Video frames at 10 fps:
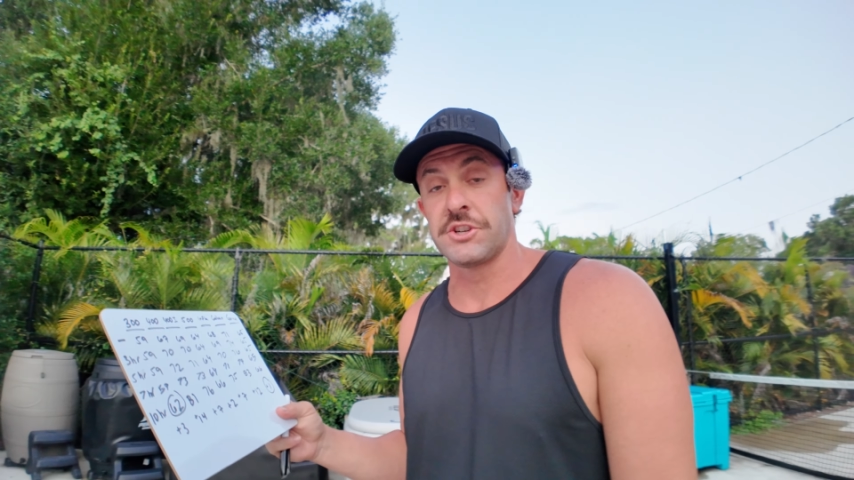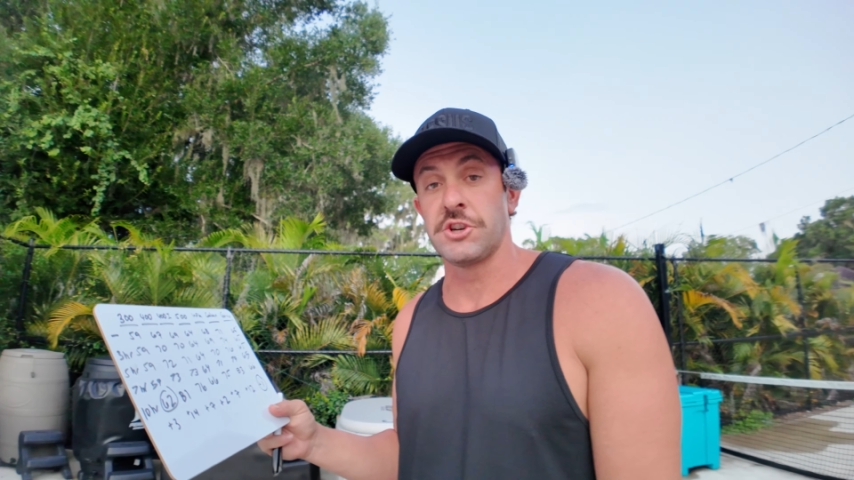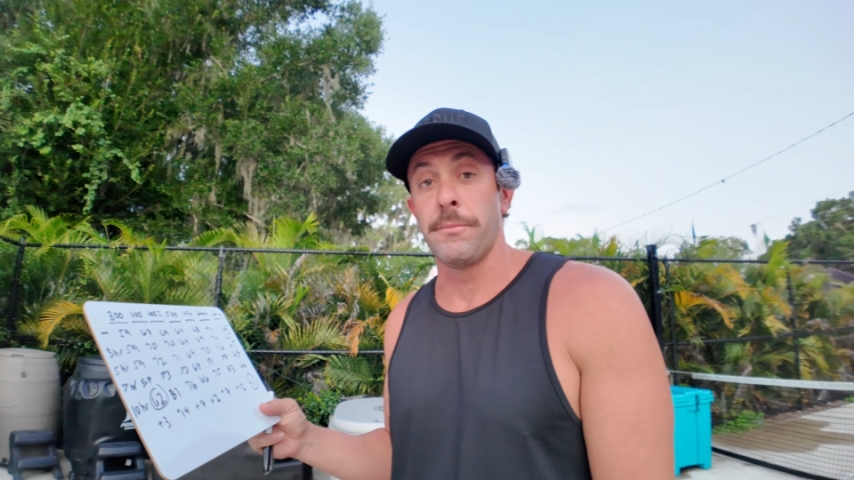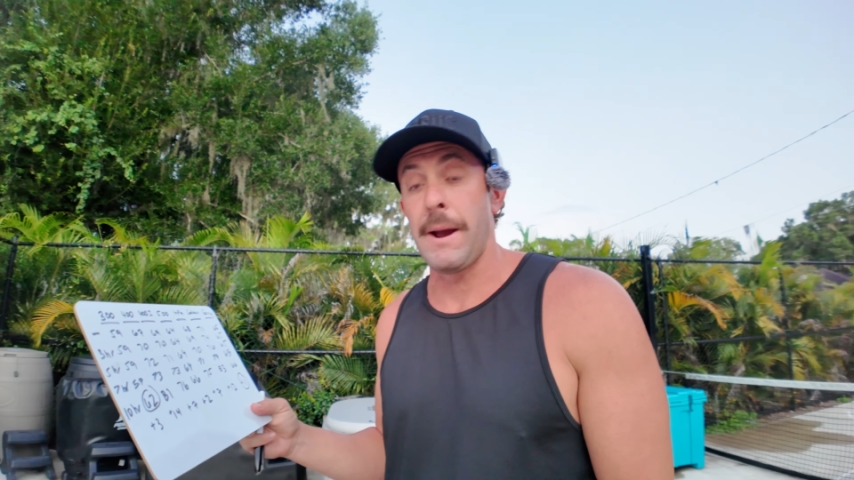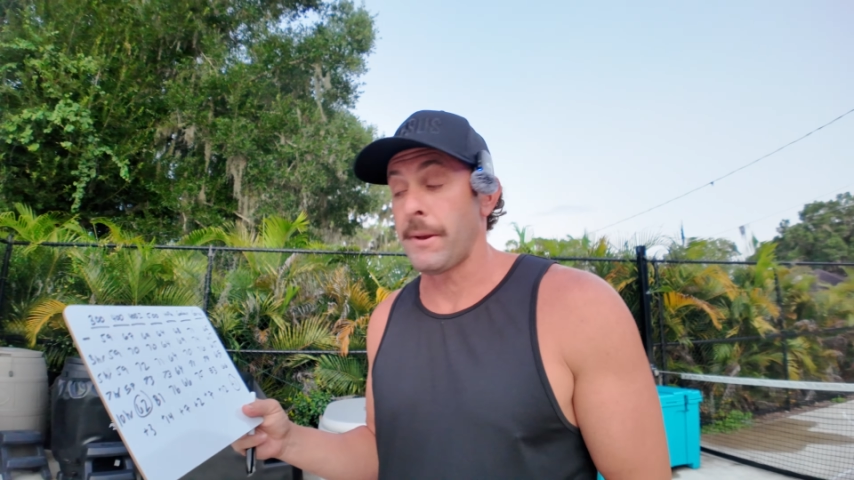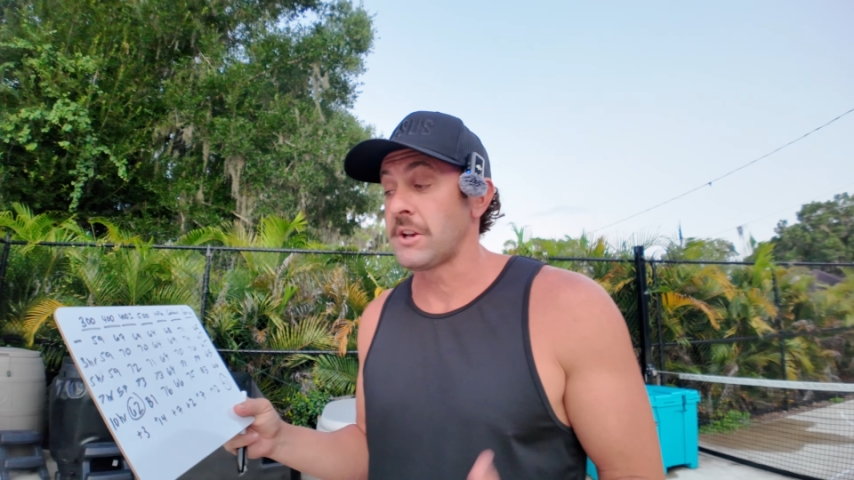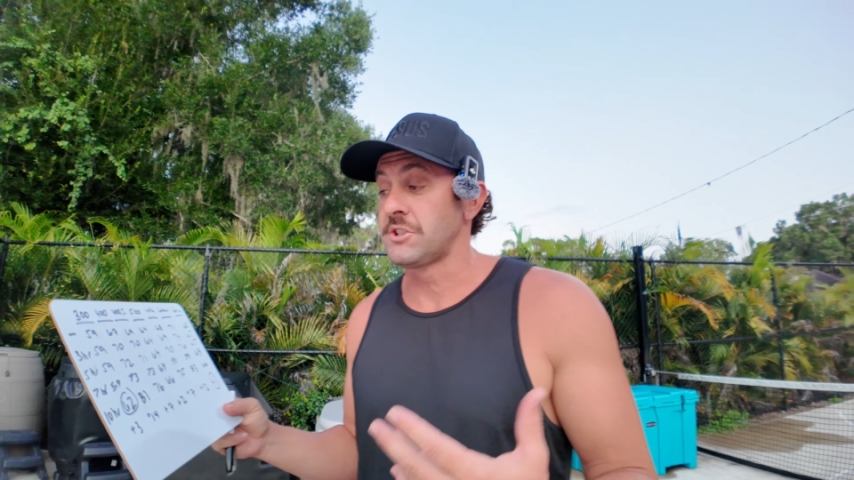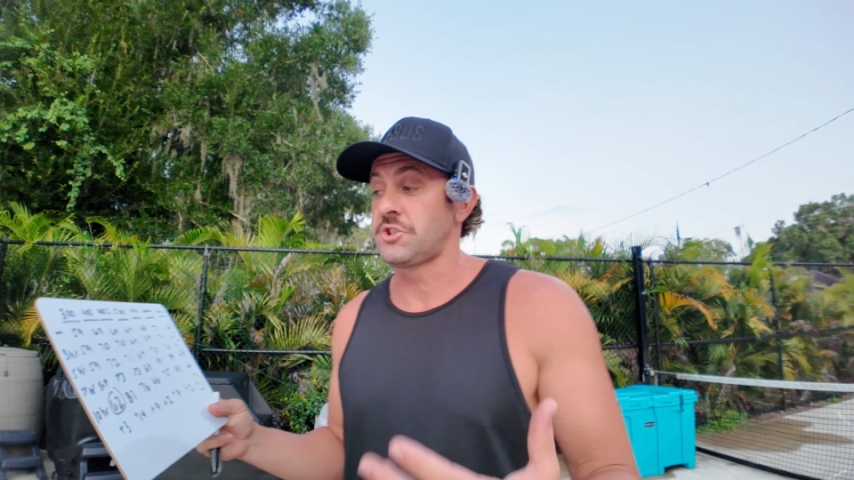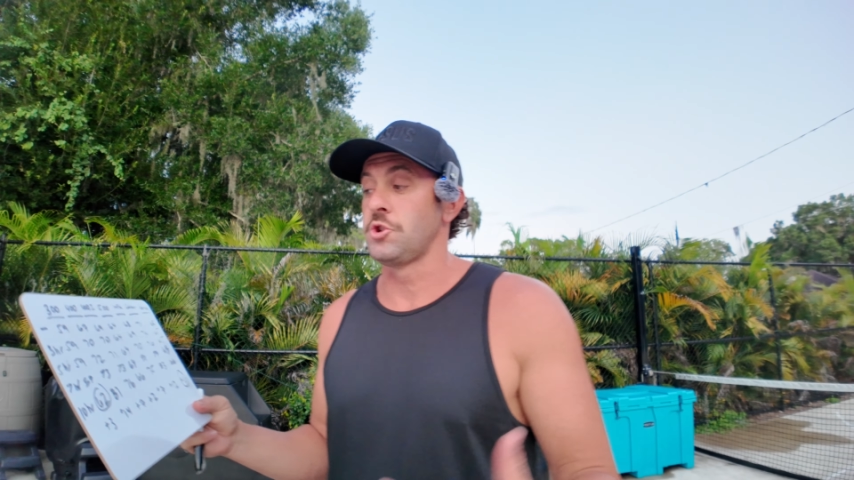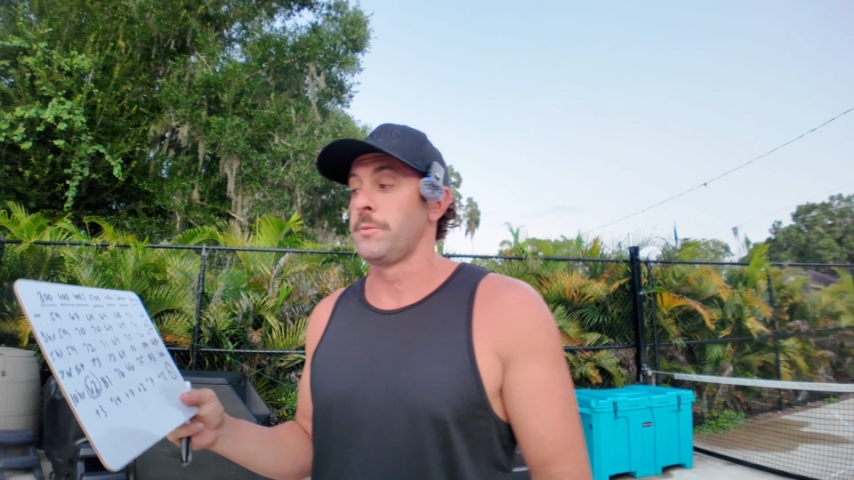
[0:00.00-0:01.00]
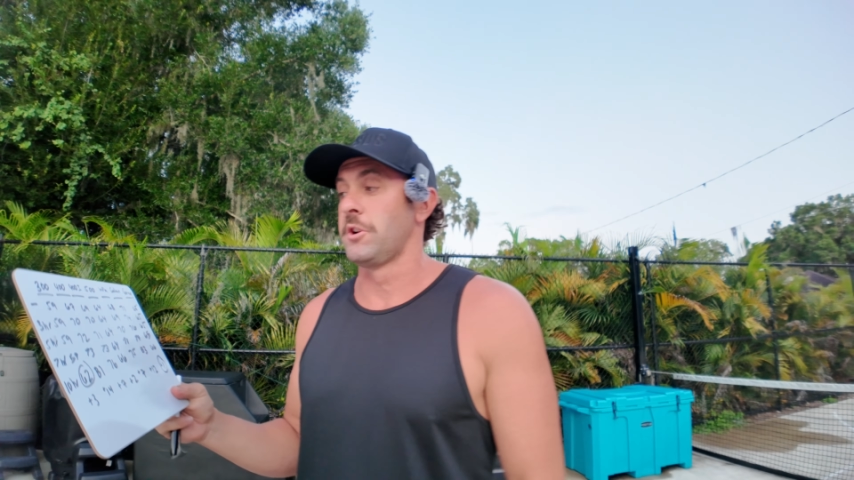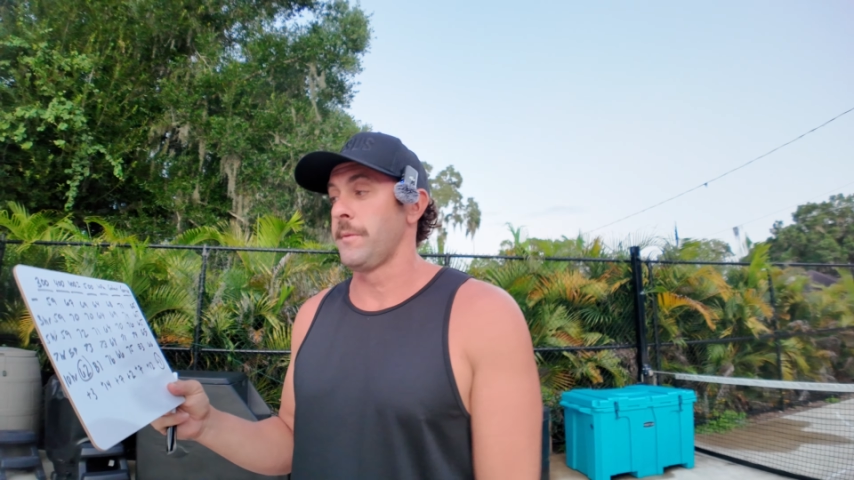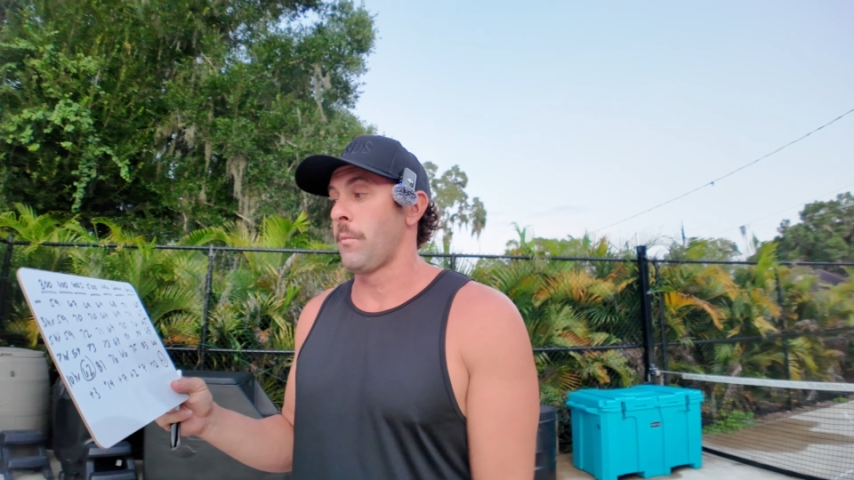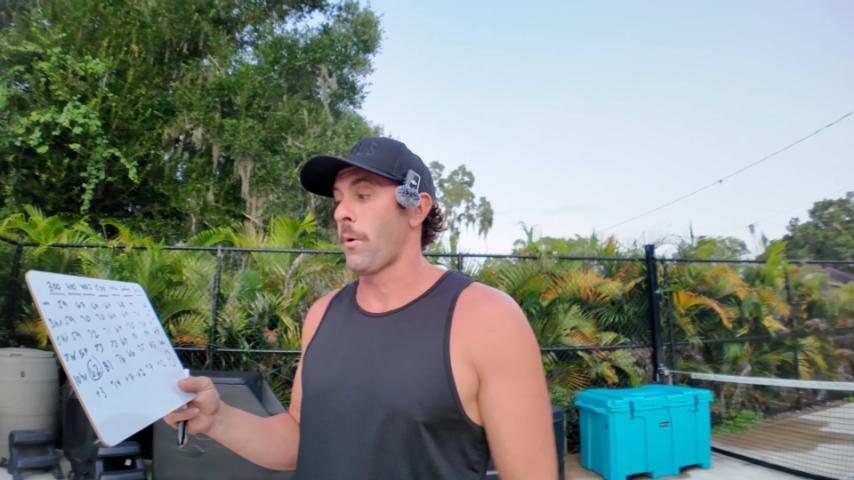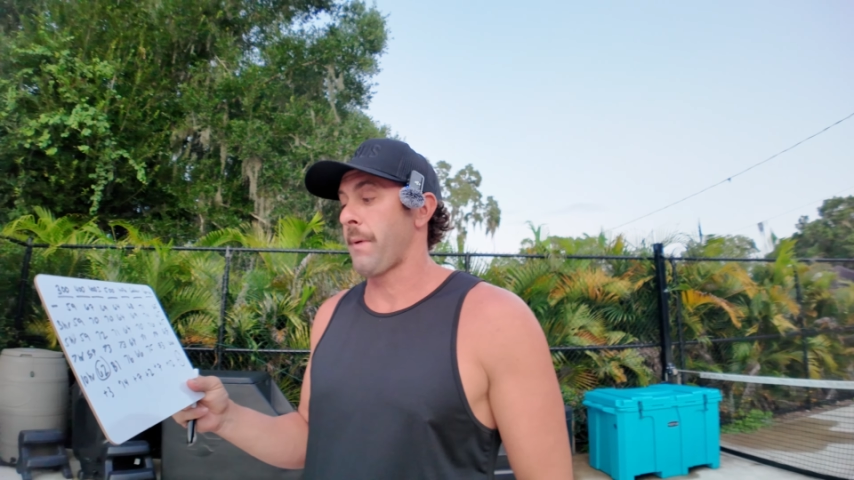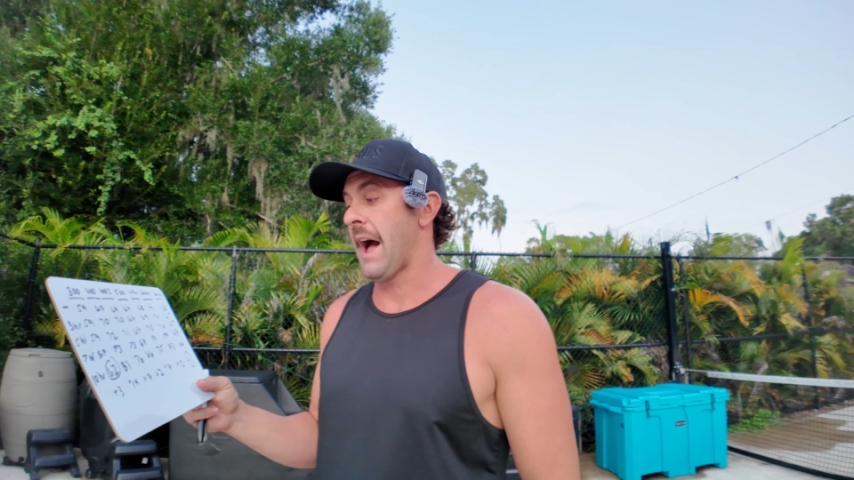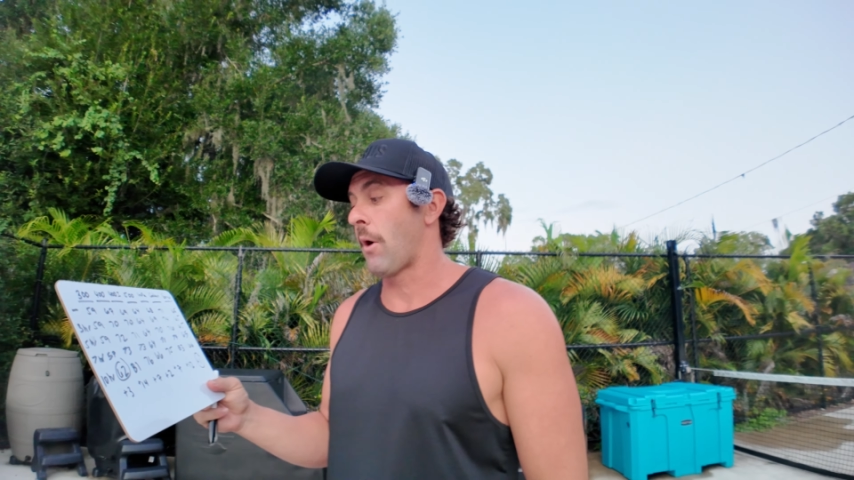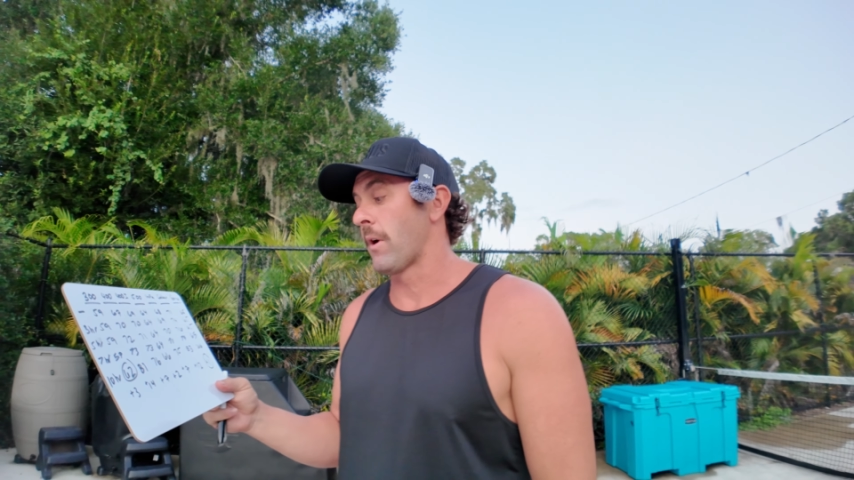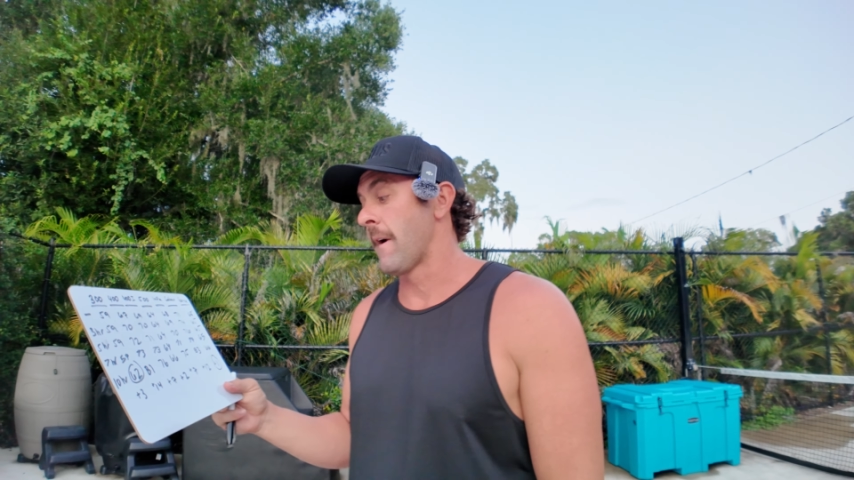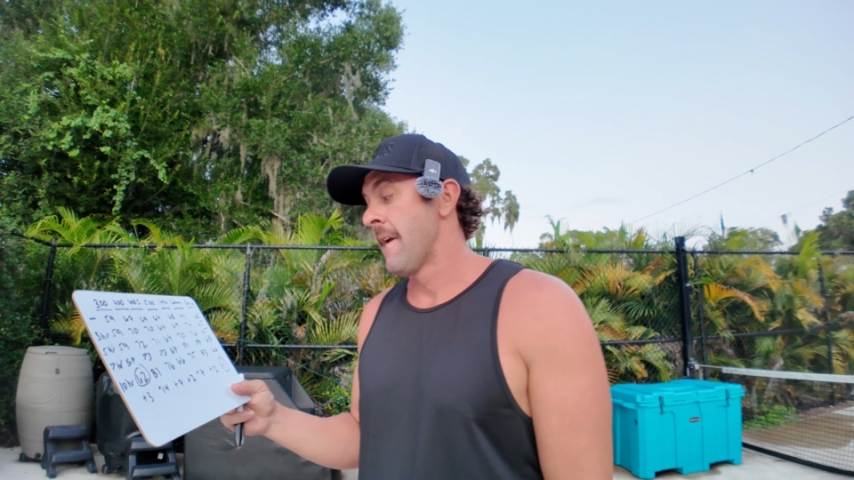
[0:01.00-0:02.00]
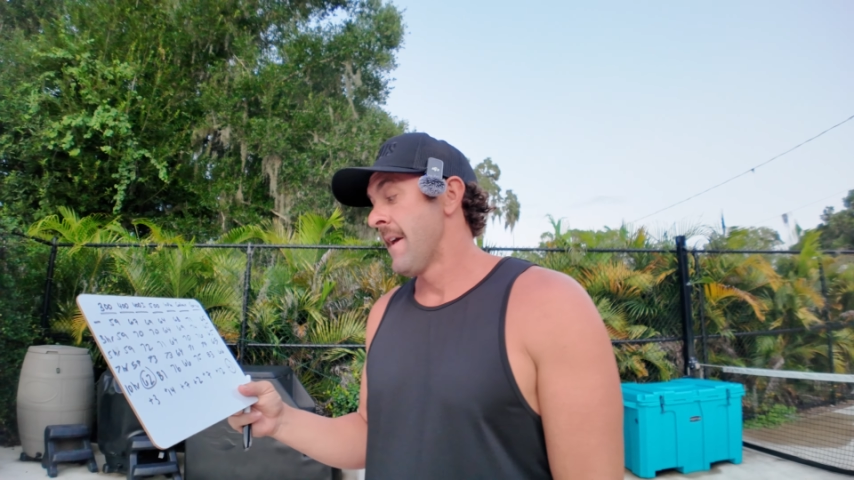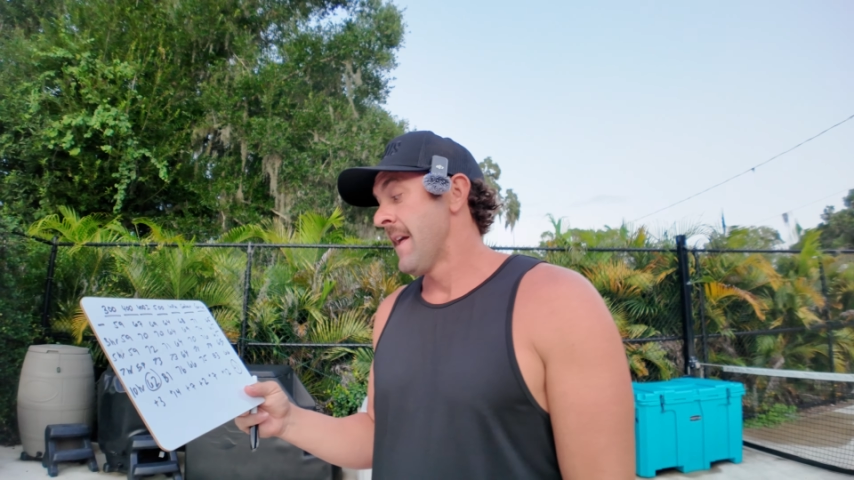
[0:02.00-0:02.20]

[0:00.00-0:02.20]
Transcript: so it might consume a little bit more power.